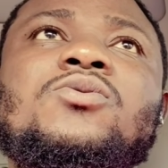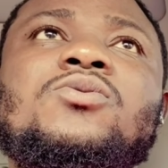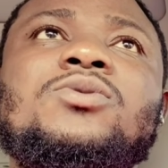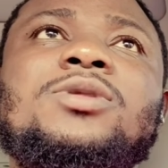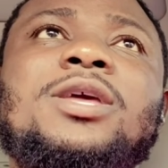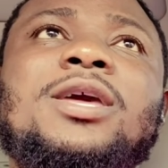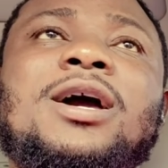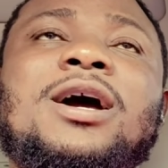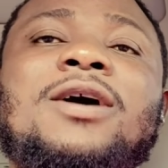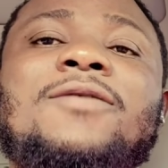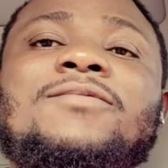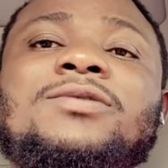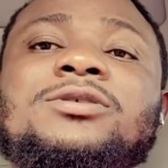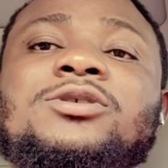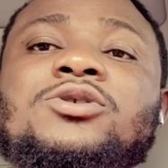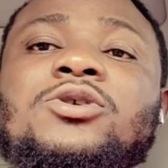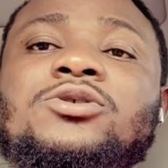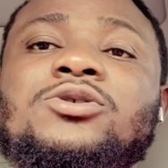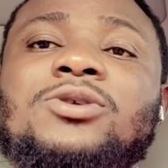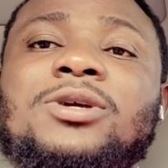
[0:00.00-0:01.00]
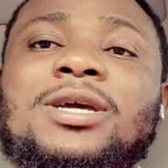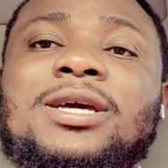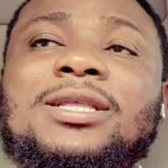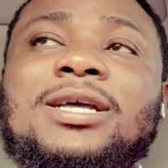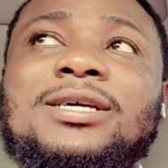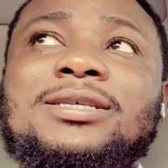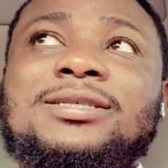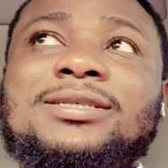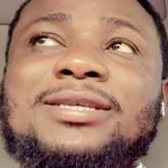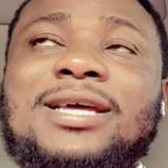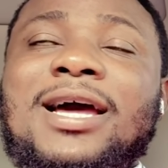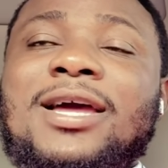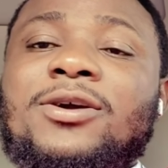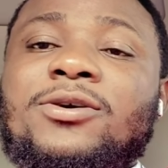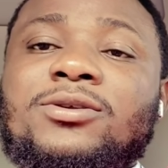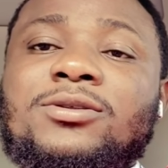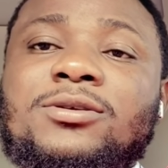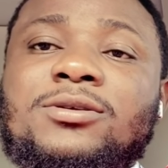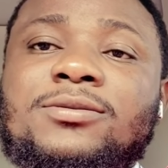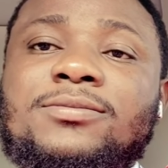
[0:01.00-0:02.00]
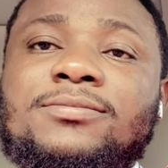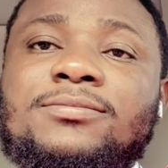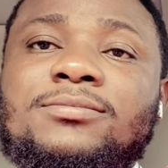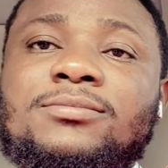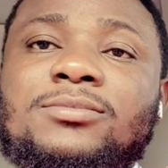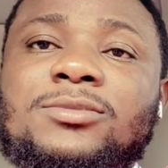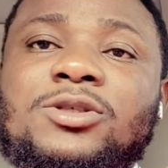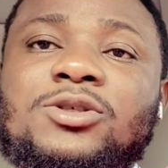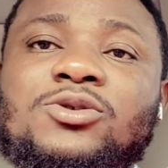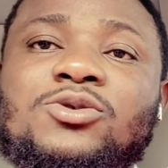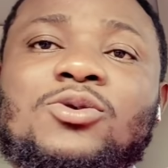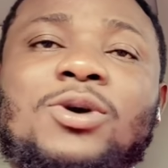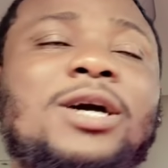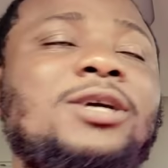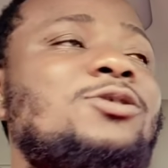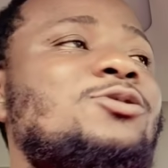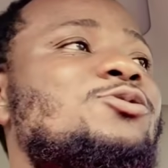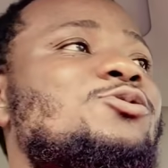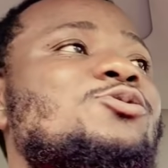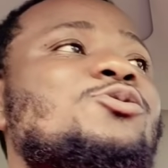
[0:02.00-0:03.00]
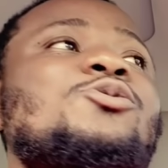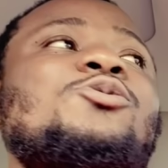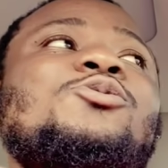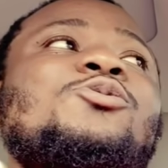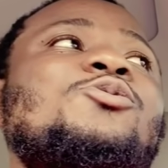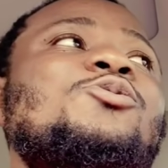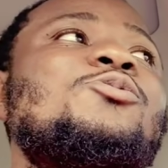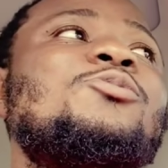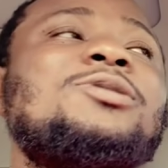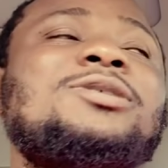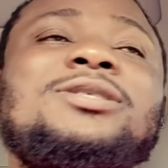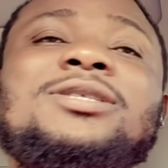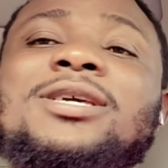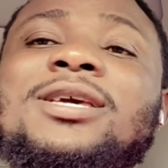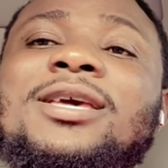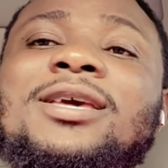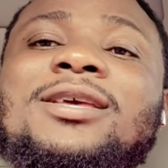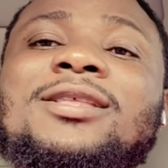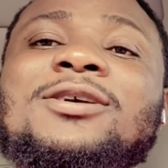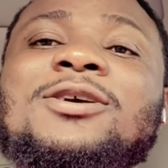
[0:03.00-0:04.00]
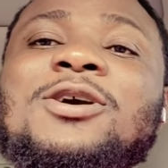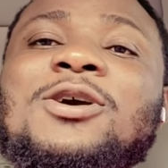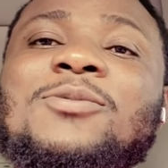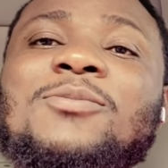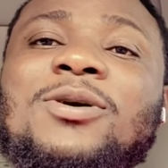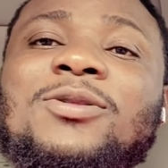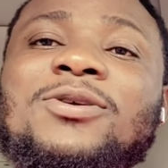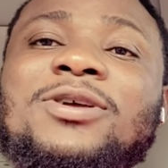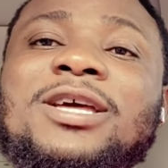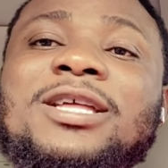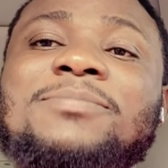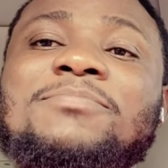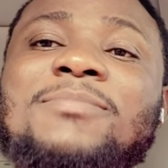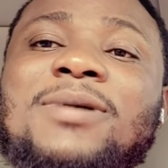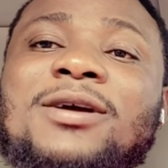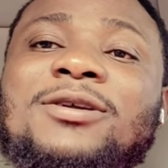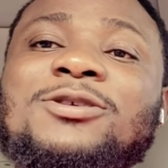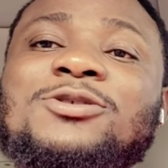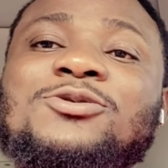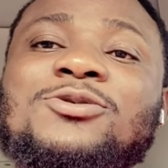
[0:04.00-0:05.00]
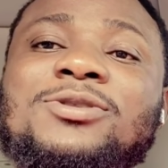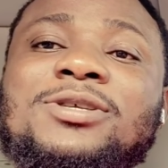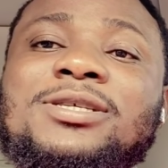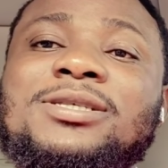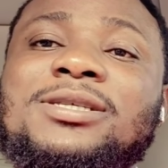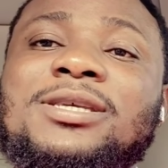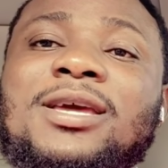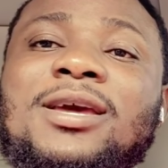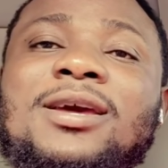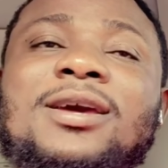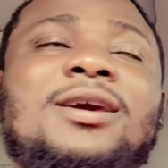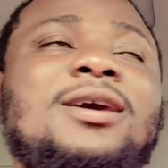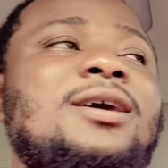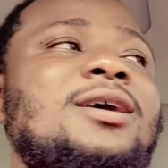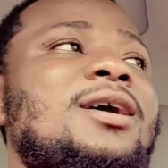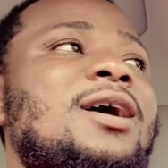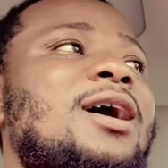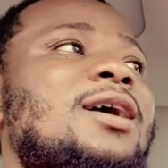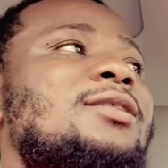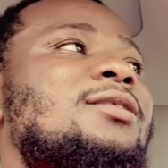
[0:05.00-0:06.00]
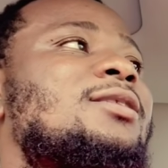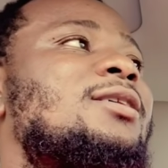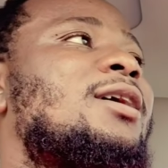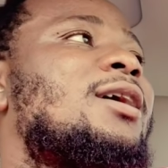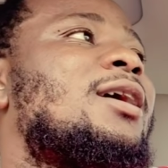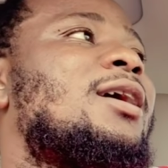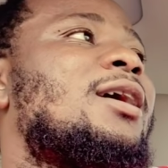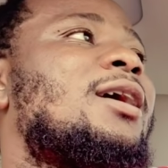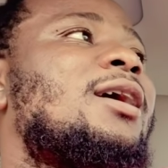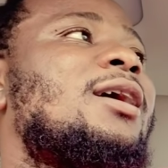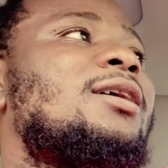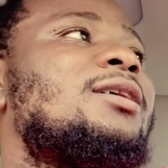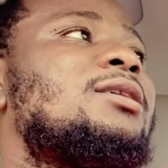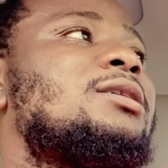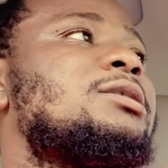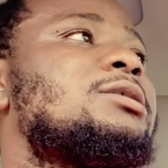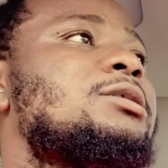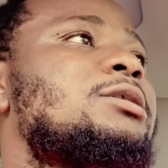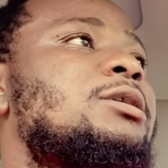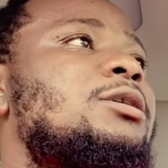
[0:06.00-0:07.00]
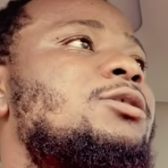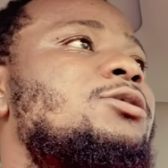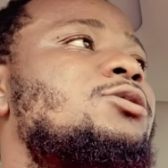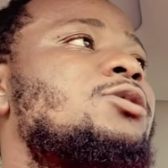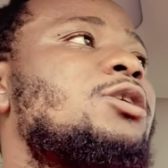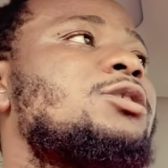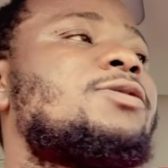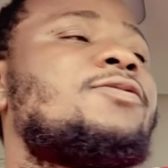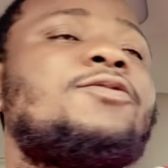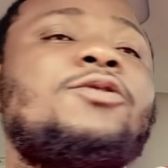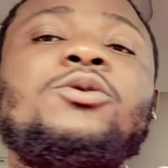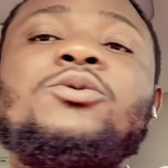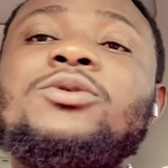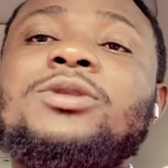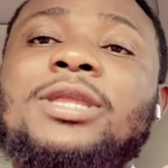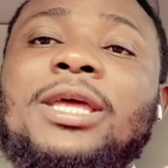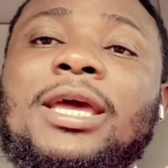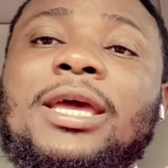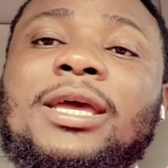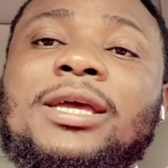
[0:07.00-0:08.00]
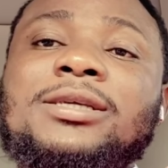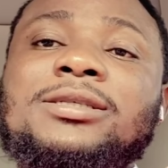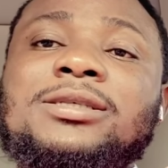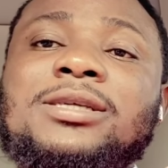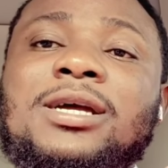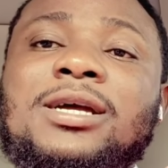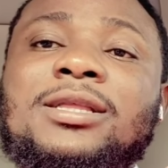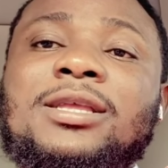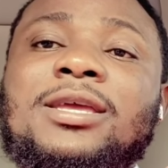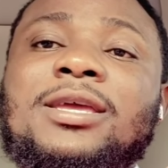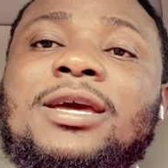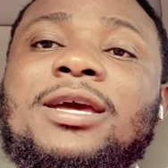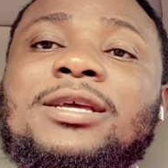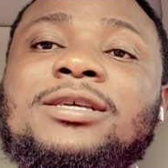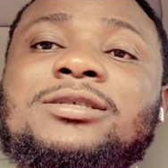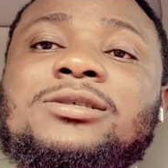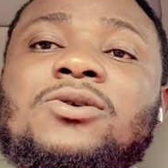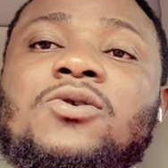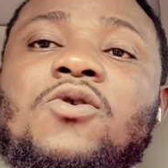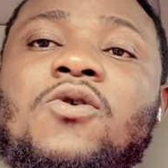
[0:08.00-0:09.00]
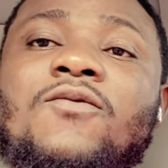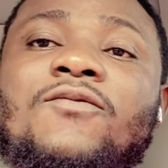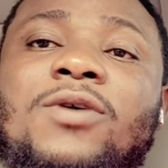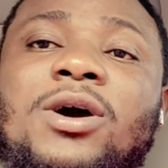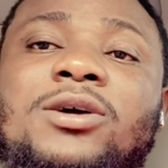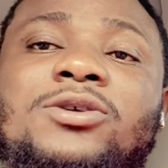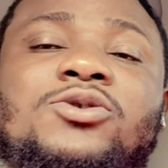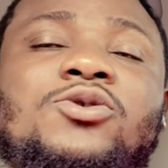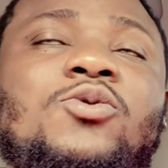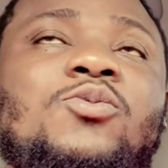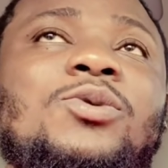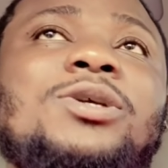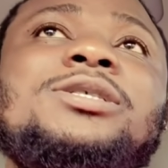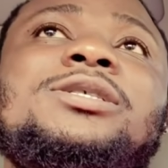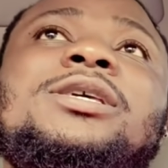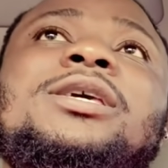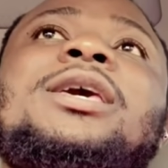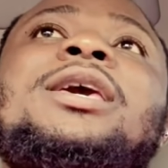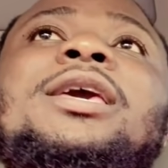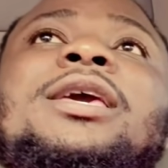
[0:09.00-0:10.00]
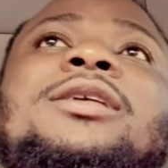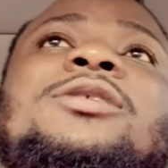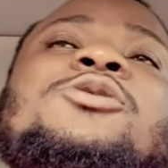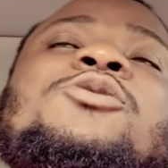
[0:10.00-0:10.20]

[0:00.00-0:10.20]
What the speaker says: they have a son together, Zion. So I don't know who Wizkid want to get married to this year. And just few days and the year is over. So Wizkid,